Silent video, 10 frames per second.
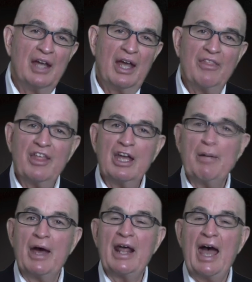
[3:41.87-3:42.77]
and think
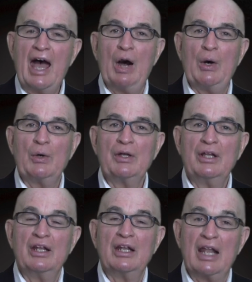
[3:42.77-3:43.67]
about how
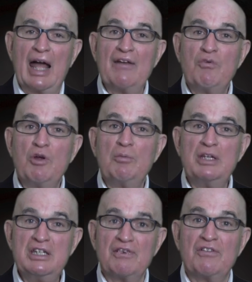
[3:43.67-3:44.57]
life will be
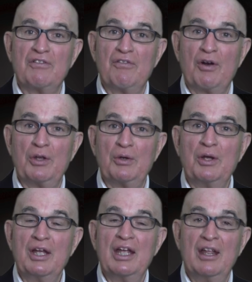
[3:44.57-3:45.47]
different for you
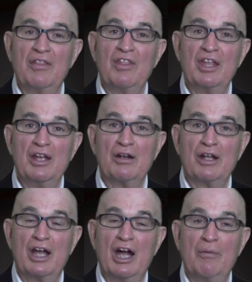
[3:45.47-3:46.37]
in the year
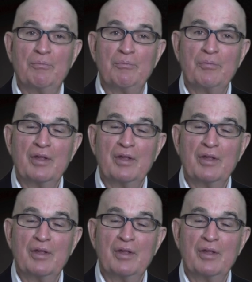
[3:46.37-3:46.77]
to come.